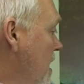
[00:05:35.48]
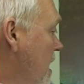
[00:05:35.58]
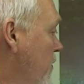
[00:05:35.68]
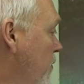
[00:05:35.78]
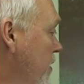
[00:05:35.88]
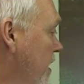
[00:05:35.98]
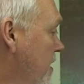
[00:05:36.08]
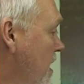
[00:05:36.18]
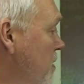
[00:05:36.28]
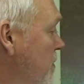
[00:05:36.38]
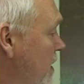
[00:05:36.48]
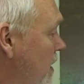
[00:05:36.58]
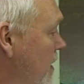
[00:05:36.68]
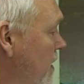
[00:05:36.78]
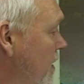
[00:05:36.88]
And for that time,
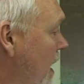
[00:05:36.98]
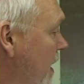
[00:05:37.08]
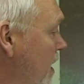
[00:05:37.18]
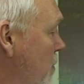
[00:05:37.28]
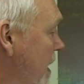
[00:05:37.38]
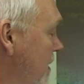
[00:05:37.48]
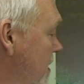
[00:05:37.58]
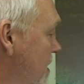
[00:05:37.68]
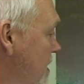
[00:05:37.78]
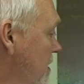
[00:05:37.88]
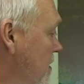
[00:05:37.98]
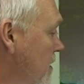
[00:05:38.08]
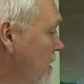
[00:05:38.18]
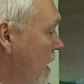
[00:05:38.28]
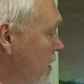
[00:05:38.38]
the higher bands
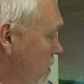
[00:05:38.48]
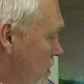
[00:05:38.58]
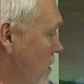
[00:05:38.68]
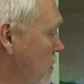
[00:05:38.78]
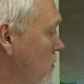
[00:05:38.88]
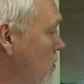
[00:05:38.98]
had a